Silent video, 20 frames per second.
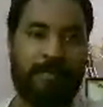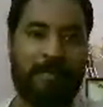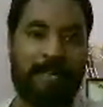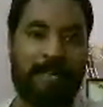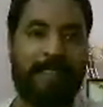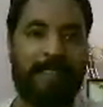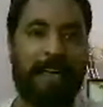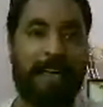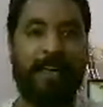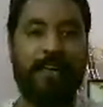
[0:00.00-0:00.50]

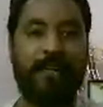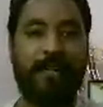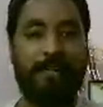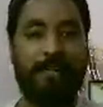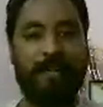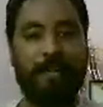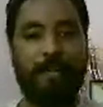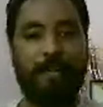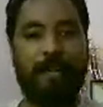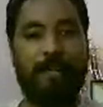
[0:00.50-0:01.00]
and that
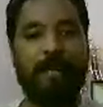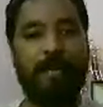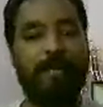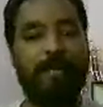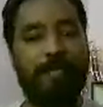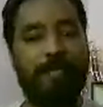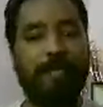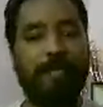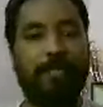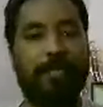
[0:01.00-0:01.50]
being a
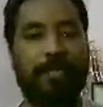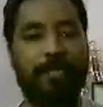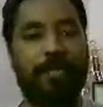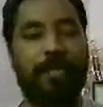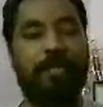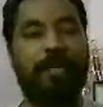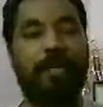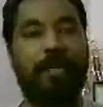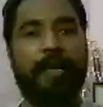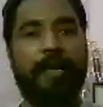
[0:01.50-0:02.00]

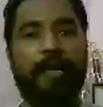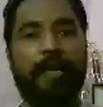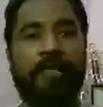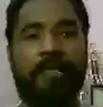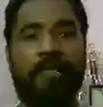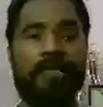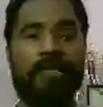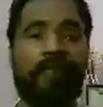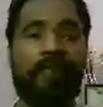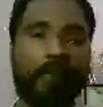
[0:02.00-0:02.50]
fresher can
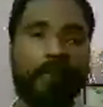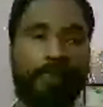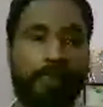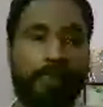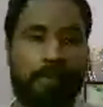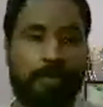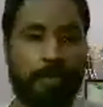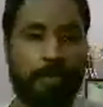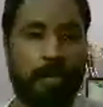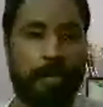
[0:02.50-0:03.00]
still get
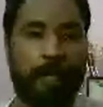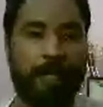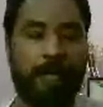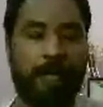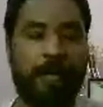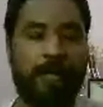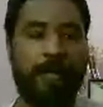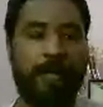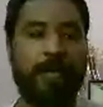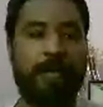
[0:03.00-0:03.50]
you a job
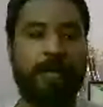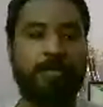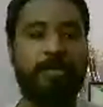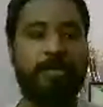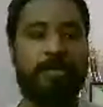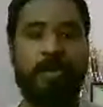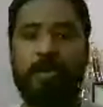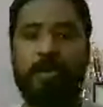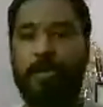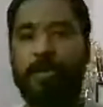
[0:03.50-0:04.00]
because
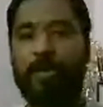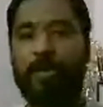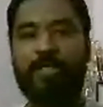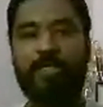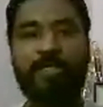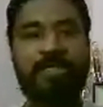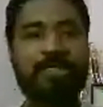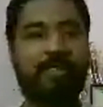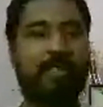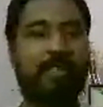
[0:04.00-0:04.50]
you are not
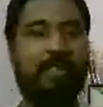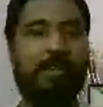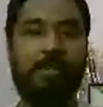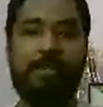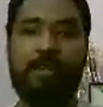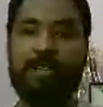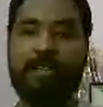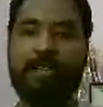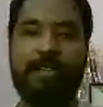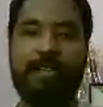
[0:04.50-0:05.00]
just giving
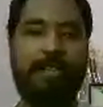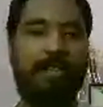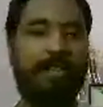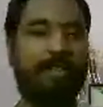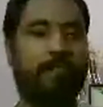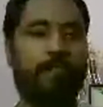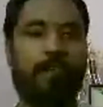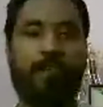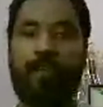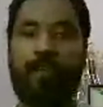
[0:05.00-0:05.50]
me a
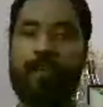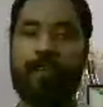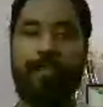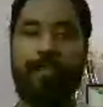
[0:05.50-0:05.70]
straightforward